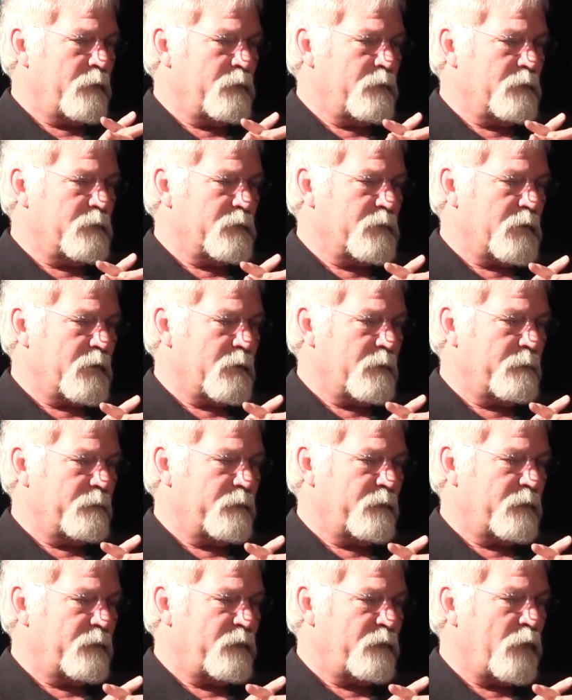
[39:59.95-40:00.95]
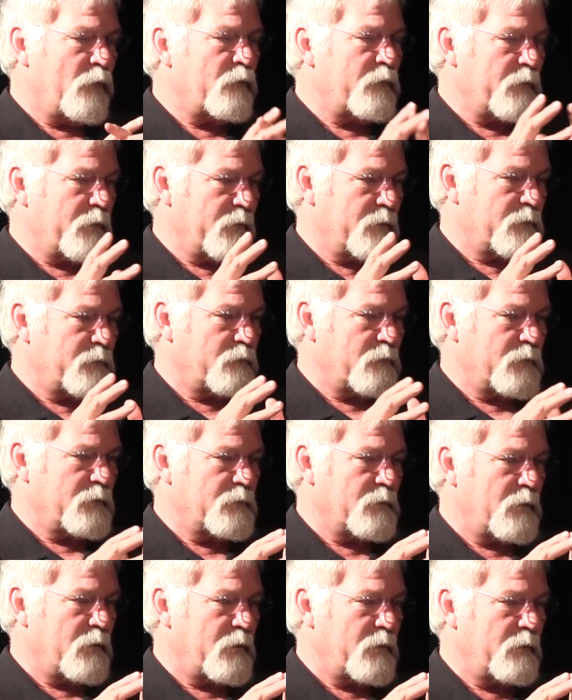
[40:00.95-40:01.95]
whose um, focus
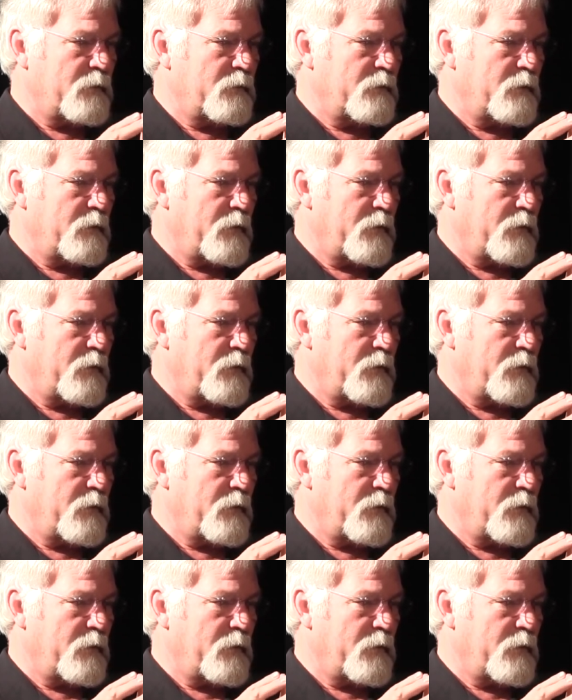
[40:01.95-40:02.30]
was on